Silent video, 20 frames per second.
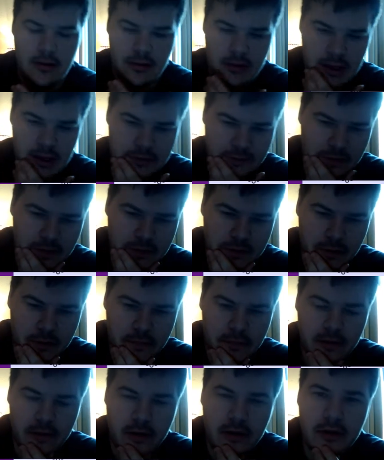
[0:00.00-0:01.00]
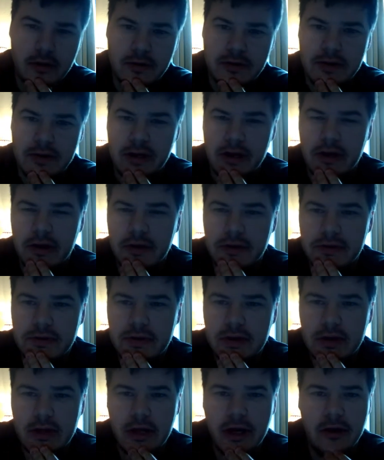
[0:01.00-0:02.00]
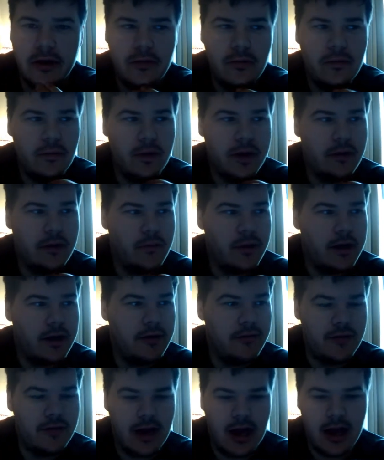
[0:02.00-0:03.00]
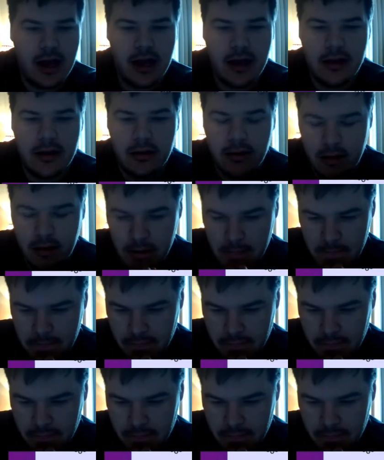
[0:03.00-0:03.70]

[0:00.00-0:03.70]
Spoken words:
as far as cryptocurrency goes, you know, we even had,